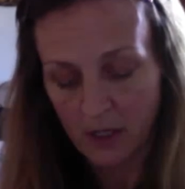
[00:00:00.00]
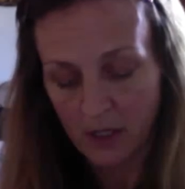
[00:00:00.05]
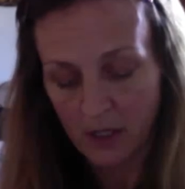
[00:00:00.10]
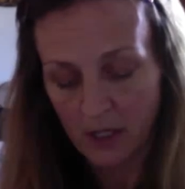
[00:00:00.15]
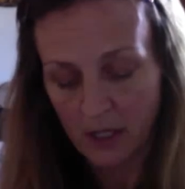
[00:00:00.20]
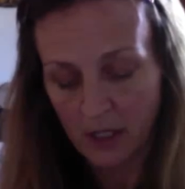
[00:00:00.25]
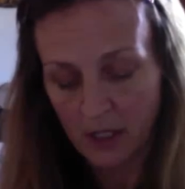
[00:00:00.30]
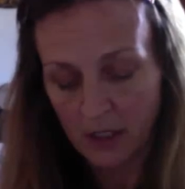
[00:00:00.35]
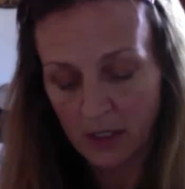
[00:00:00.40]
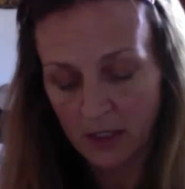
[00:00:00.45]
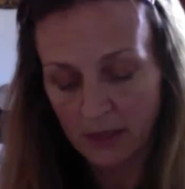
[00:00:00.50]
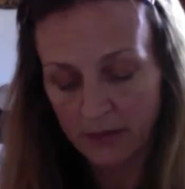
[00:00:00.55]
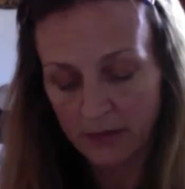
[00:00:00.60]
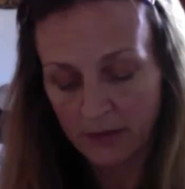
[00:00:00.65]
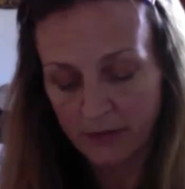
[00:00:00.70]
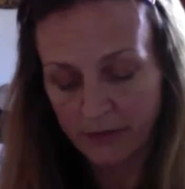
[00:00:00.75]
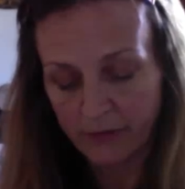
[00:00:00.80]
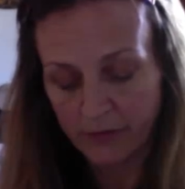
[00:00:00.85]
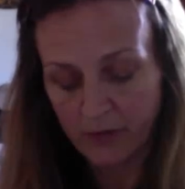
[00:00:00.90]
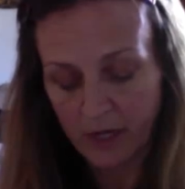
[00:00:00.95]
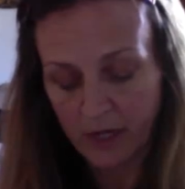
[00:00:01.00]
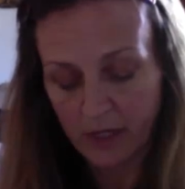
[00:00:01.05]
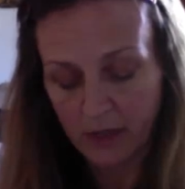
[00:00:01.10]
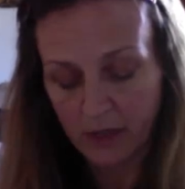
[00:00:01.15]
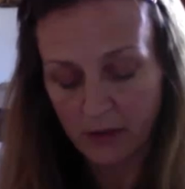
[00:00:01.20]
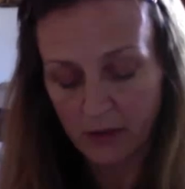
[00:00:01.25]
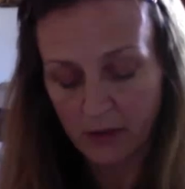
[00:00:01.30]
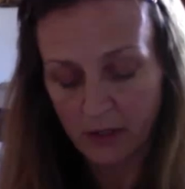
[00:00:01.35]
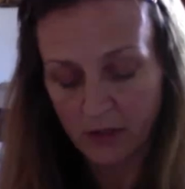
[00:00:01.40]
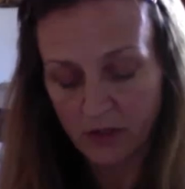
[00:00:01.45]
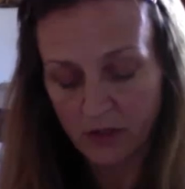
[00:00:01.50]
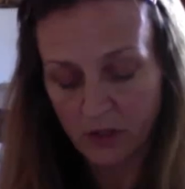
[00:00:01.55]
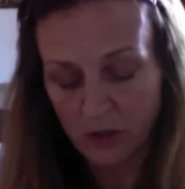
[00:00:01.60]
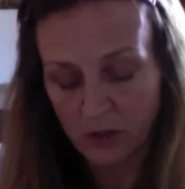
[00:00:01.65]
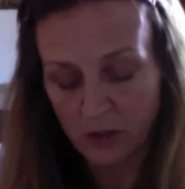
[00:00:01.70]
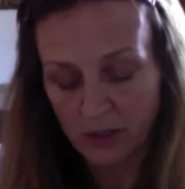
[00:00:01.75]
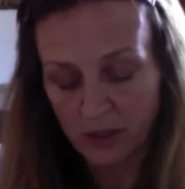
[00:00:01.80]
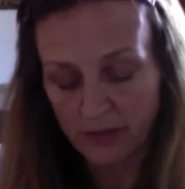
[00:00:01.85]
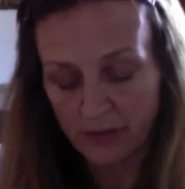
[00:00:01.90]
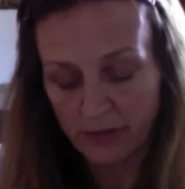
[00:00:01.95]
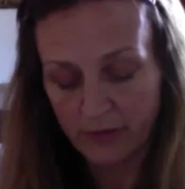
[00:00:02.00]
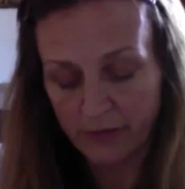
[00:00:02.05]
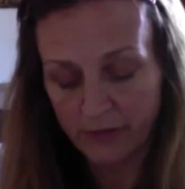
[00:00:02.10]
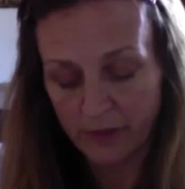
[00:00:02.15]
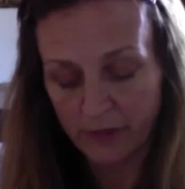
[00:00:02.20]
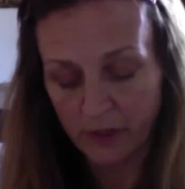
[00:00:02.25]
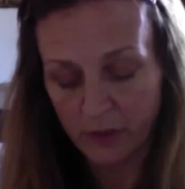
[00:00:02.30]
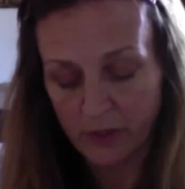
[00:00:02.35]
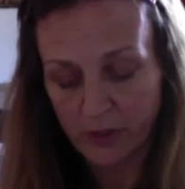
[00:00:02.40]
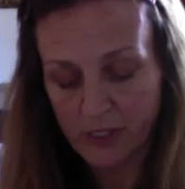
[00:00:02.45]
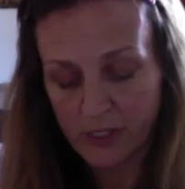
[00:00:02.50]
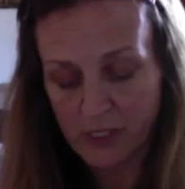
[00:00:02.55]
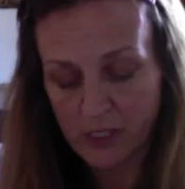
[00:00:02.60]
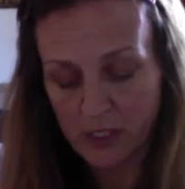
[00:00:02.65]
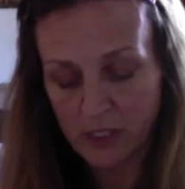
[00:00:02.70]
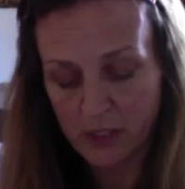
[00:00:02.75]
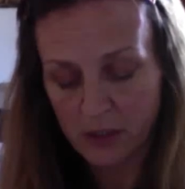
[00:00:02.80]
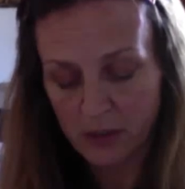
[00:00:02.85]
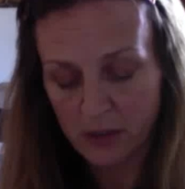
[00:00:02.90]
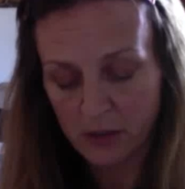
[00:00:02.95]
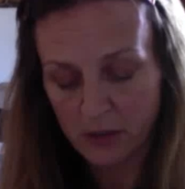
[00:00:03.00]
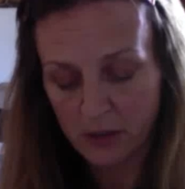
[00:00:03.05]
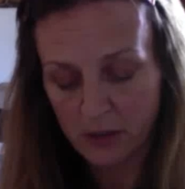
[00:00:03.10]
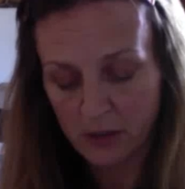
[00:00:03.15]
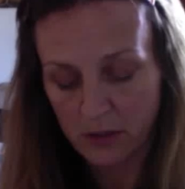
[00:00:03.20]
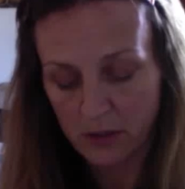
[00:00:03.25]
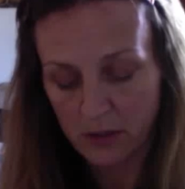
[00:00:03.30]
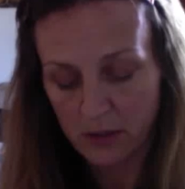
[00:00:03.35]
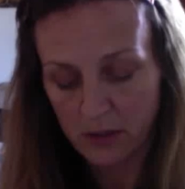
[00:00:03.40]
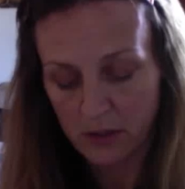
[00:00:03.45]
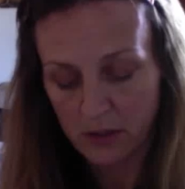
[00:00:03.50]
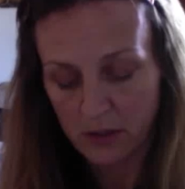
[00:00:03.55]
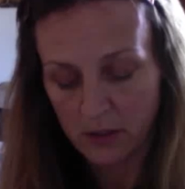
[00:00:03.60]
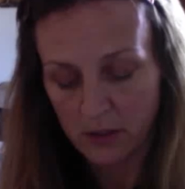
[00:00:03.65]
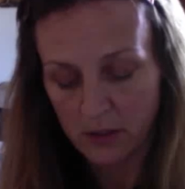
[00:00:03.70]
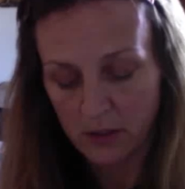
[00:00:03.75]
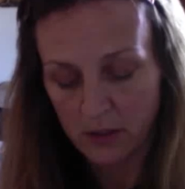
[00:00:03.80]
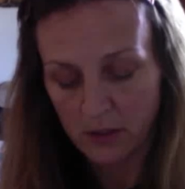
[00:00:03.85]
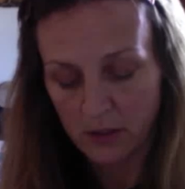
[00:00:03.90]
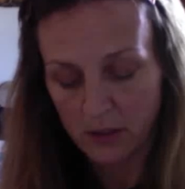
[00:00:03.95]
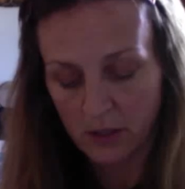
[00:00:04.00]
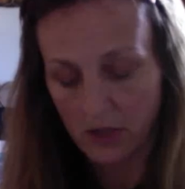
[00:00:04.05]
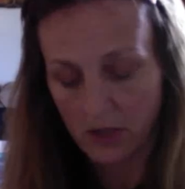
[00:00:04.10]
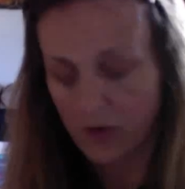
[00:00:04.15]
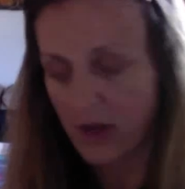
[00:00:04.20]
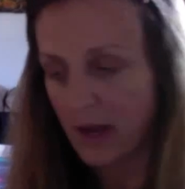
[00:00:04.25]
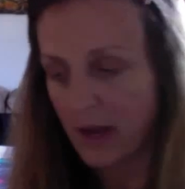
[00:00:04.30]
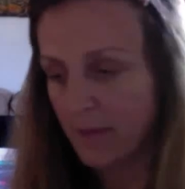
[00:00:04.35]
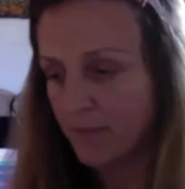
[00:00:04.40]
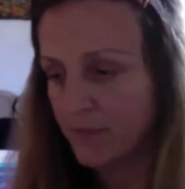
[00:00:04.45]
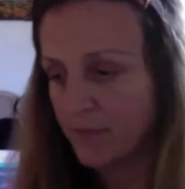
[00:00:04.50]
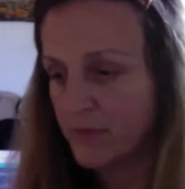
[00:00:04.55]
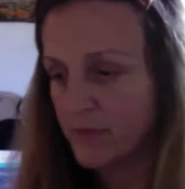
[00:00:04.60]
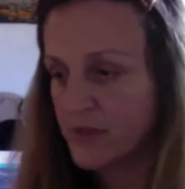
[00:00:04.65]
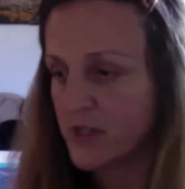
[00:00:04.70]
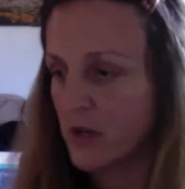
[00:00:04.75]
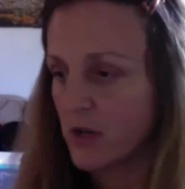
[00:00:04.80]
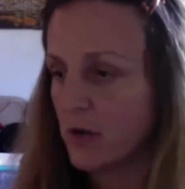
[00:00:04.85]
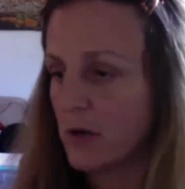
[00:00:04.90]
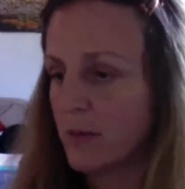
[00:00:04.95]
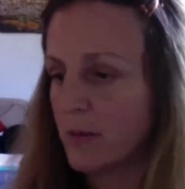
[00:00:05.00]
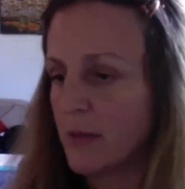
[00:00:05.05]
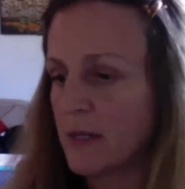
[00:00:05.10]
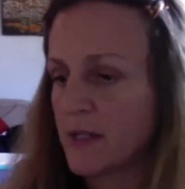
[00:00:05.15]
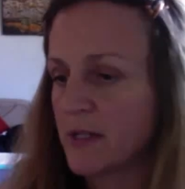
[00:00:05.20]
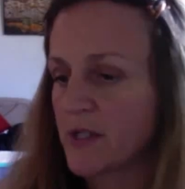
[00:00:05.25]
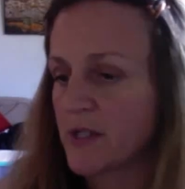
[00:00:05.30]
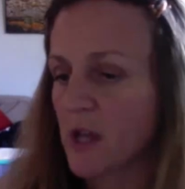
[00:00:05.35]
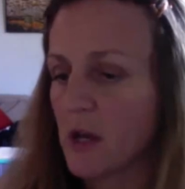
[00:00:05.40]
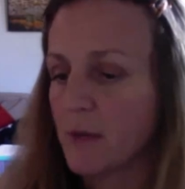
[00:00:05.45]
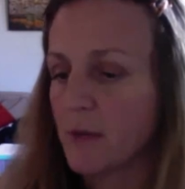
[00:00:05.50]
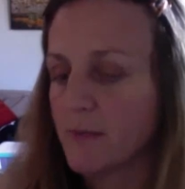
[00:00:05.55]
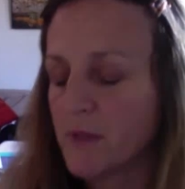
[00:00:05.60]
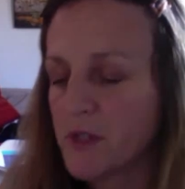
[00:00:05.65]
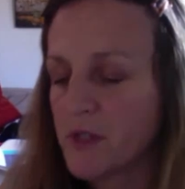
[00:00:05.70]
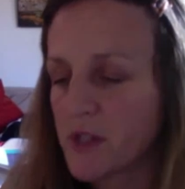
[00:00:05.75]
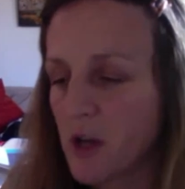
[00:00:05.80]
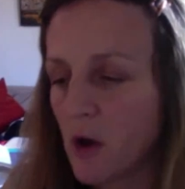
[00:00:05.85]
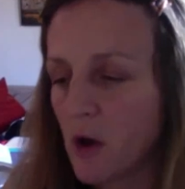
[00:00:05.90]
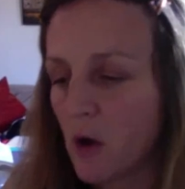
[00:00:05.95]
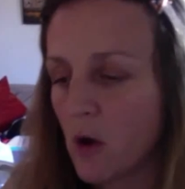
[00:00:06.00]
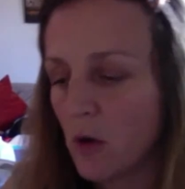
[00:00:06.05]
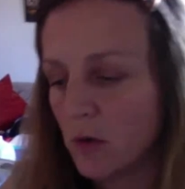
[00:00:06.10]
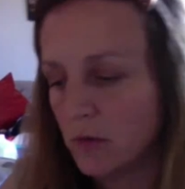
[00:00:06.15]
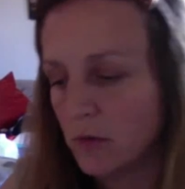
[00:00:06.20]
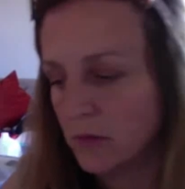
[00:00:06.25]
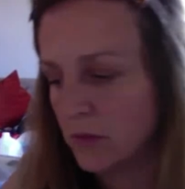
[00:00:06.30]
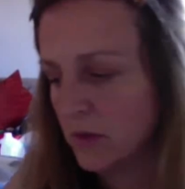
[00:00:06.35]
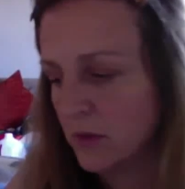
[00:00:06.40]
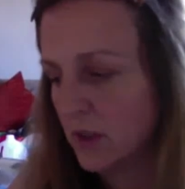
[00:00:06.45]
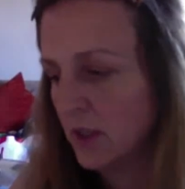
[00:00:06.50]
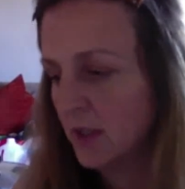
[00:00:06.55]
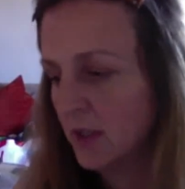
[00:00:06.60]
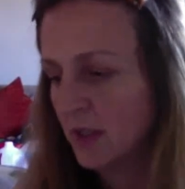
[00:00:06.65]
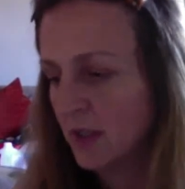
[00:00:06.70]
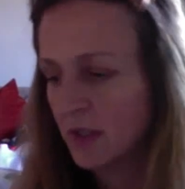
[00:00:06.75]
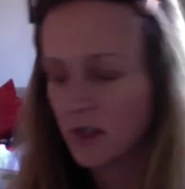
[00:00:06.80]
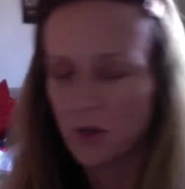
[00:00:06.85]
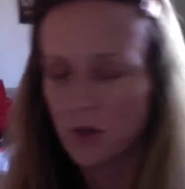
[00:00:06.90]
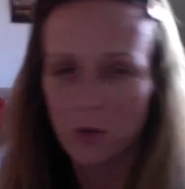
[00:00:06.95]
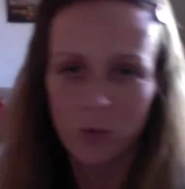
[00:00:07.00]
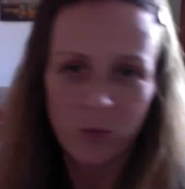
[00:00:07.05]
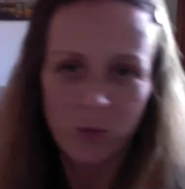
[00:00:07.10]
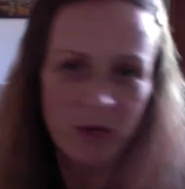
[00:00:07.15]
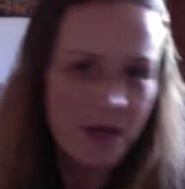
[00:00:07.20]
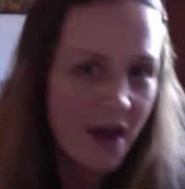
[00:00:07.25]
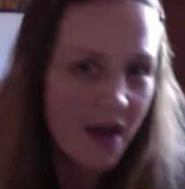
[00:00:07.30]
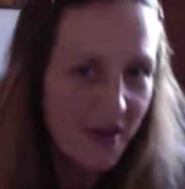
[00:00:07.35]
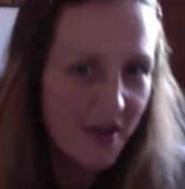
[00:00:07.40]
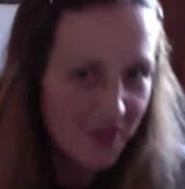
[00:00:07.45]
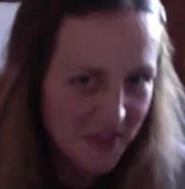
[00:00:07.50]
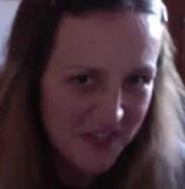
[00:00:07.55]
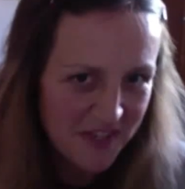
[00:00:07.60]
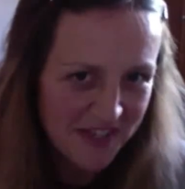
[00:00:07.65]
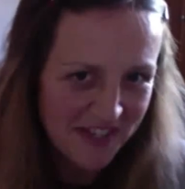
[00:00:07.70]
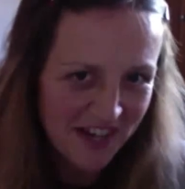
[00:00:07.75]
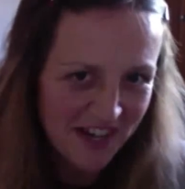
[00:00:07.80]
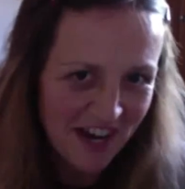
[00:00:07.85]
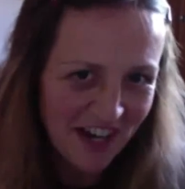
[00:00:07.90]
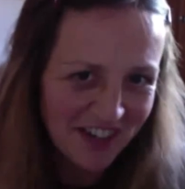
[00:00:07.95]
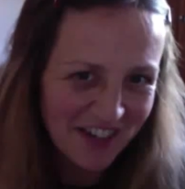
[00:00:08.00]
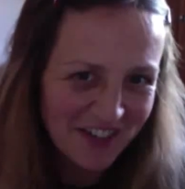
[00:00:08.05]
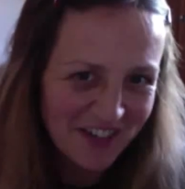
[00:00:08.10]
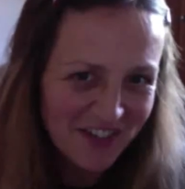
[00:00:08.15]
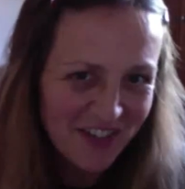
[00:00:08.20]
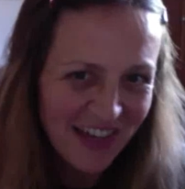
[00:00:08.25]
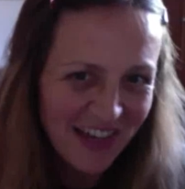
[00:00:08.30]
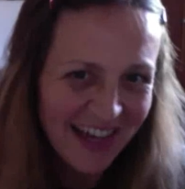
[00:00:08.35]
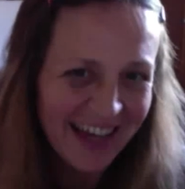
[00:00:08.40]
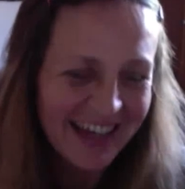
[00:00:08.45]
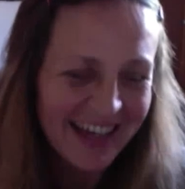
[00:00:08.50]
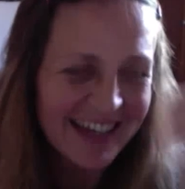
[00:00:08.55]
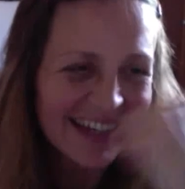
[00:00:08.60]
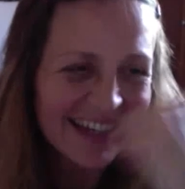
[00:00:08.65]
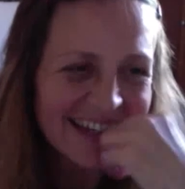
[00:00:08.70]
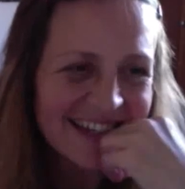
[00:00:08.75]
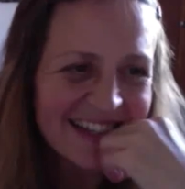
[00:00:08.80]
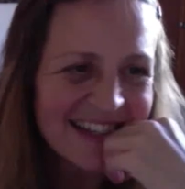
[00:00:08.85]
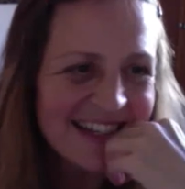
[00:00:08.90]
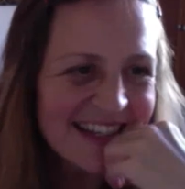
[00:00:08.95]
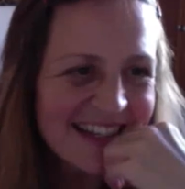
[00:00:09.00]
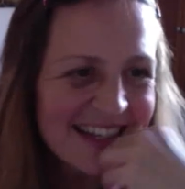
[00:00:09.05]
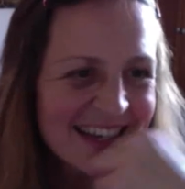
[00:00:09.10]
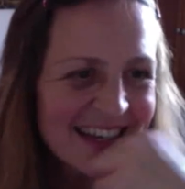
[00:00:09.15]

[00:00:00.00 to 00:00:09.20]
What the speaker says: and adult liver flukes. Okay, so albendazole. So we got this stuff, and